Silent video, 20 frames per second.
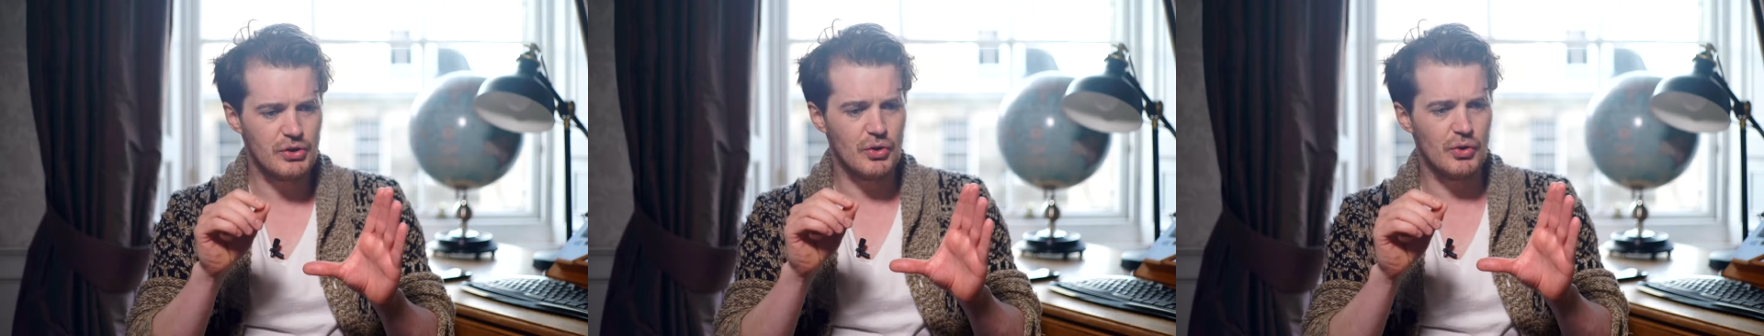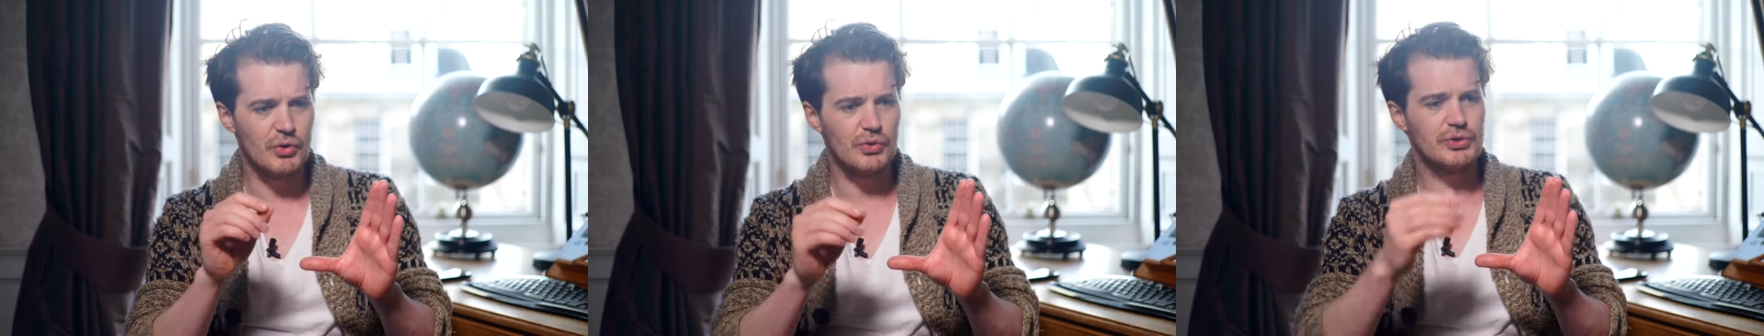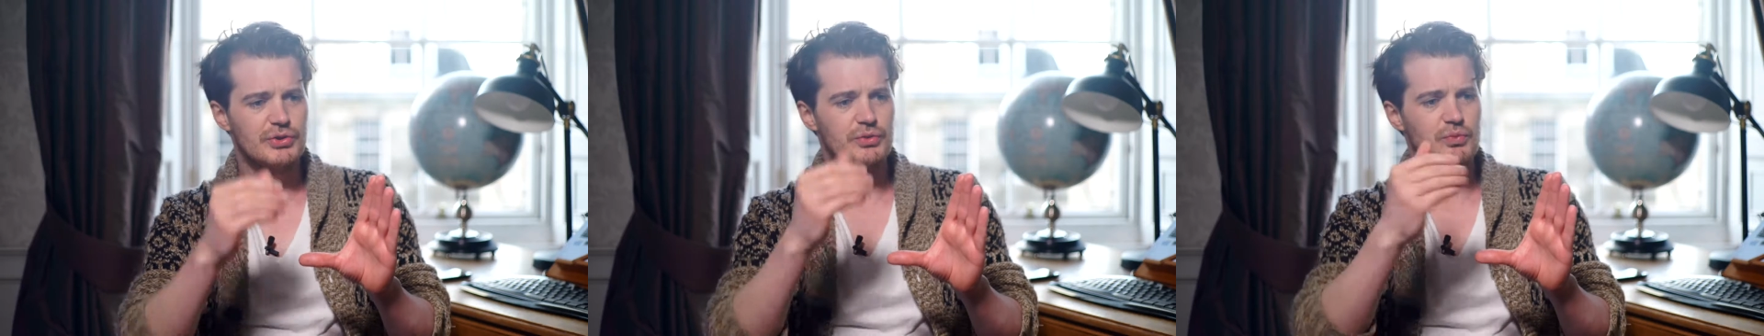
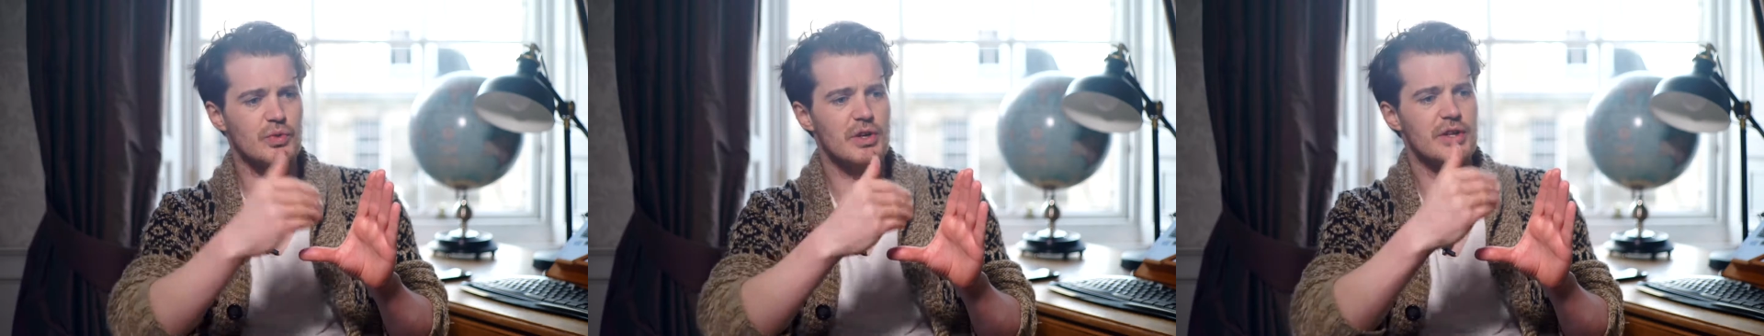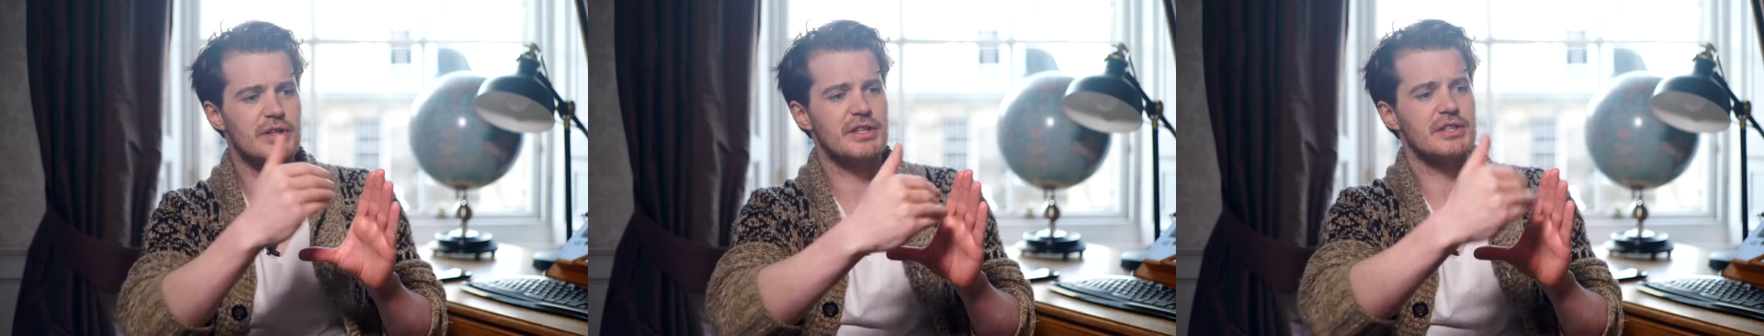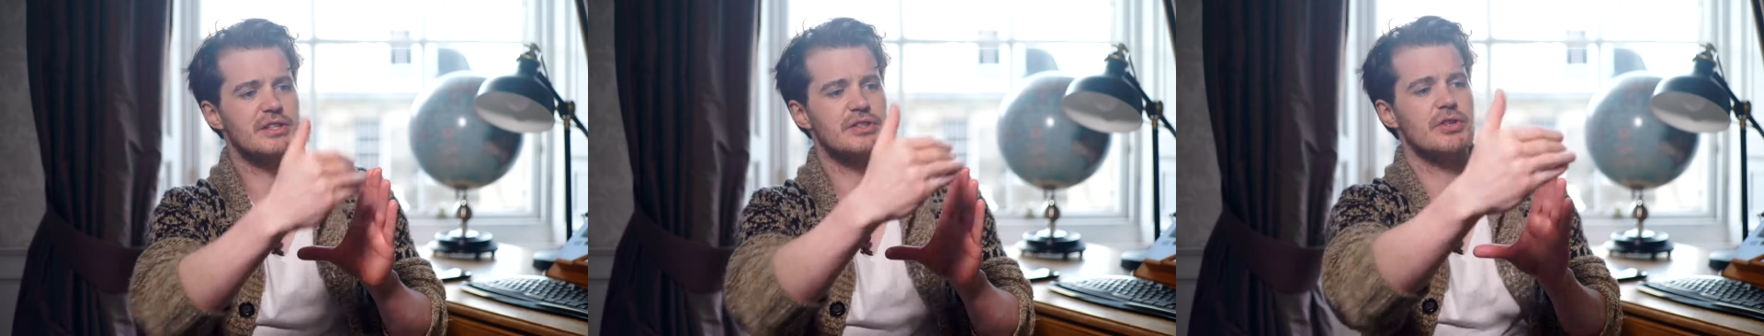goals and
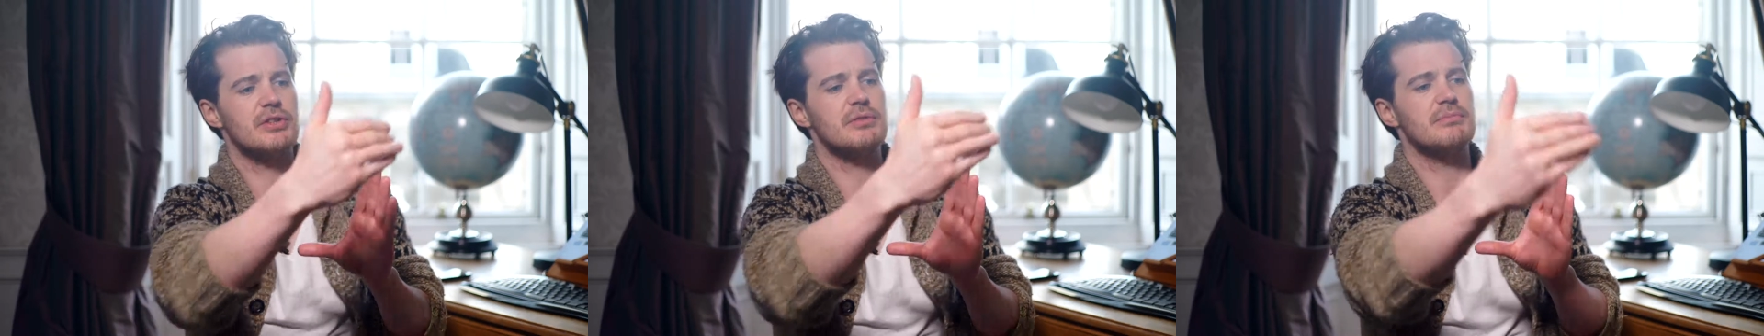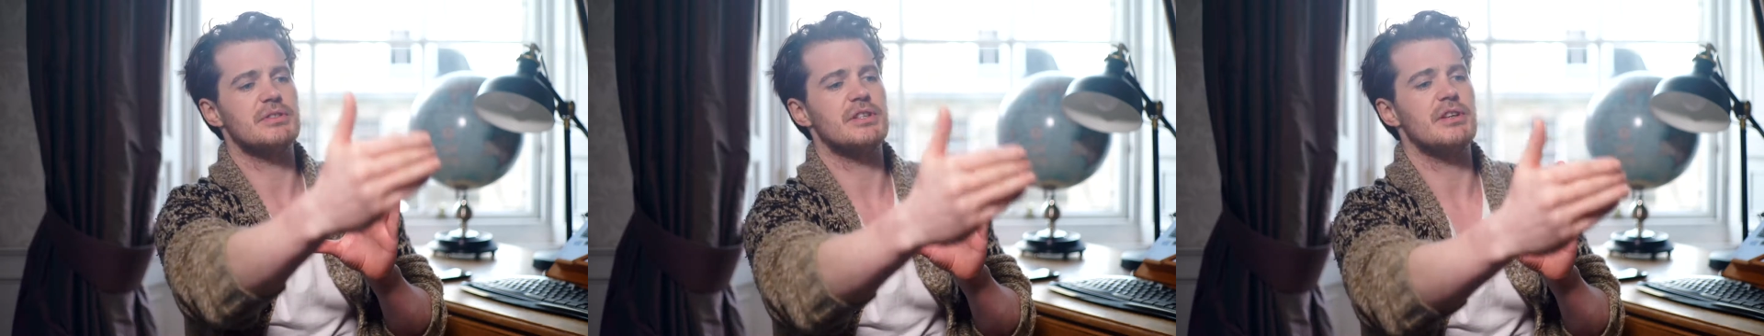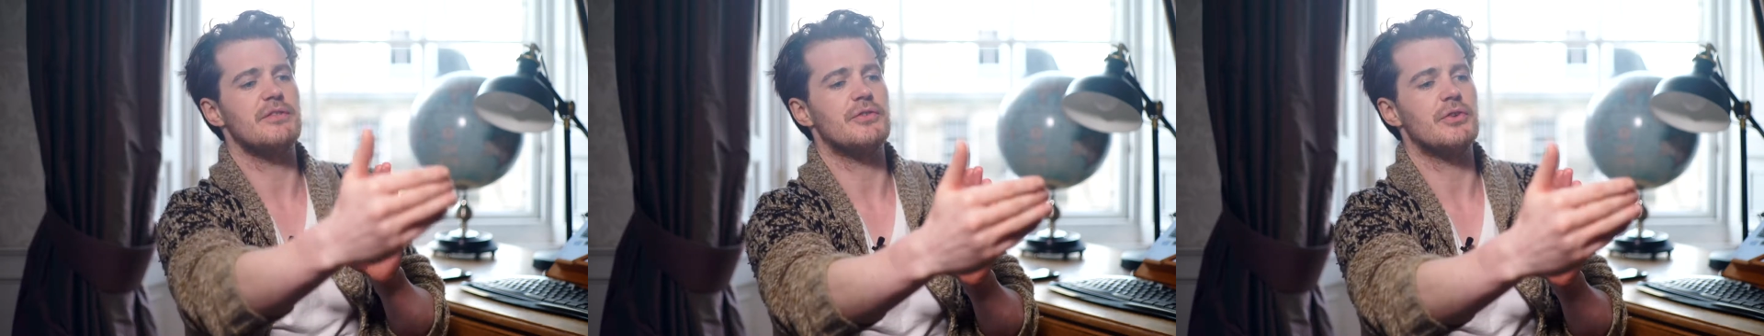where they saw
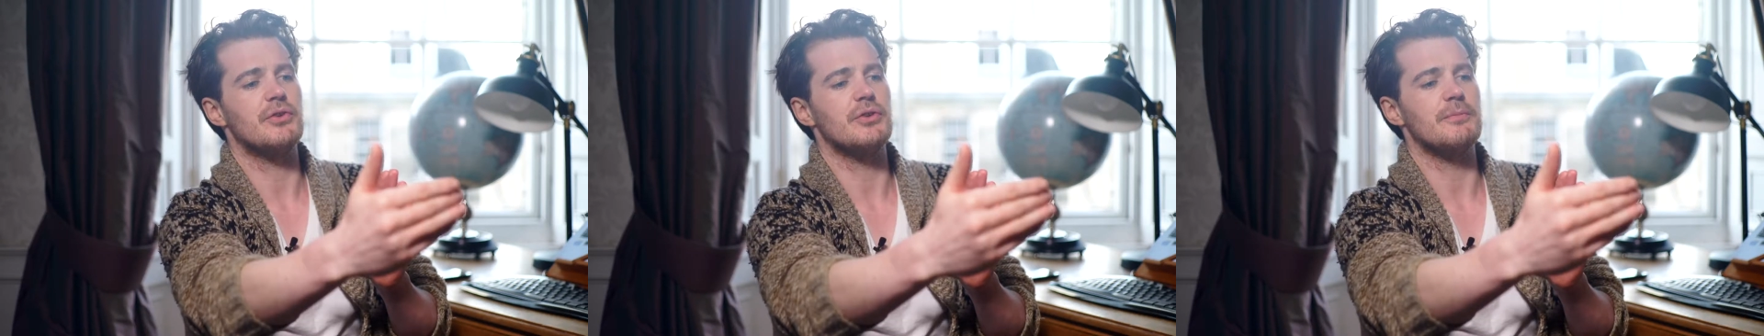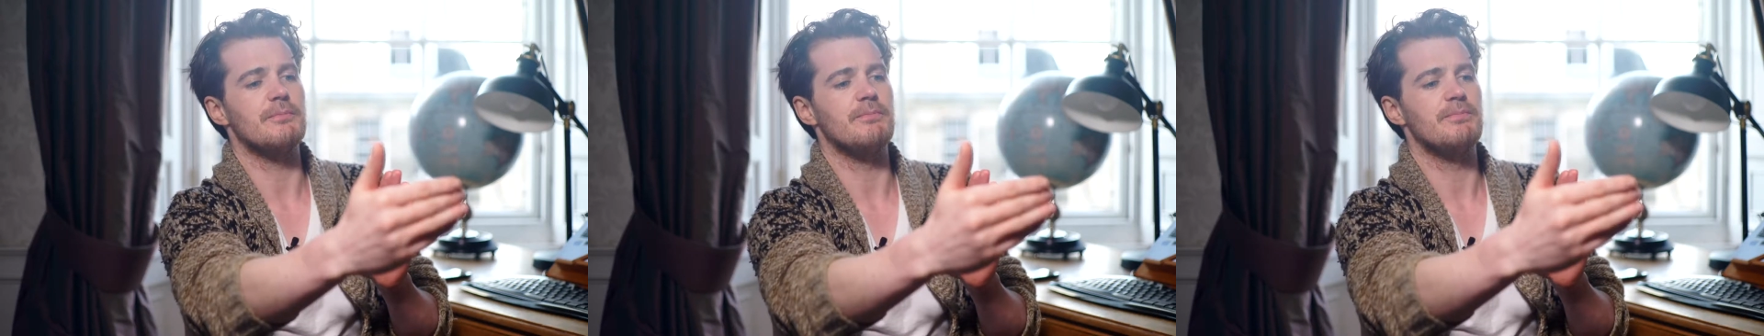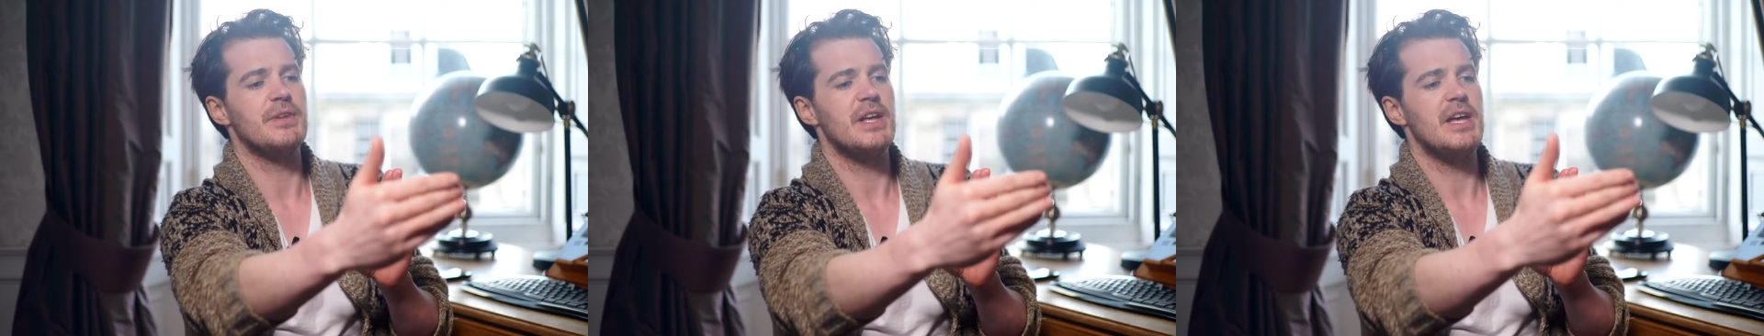themselves going.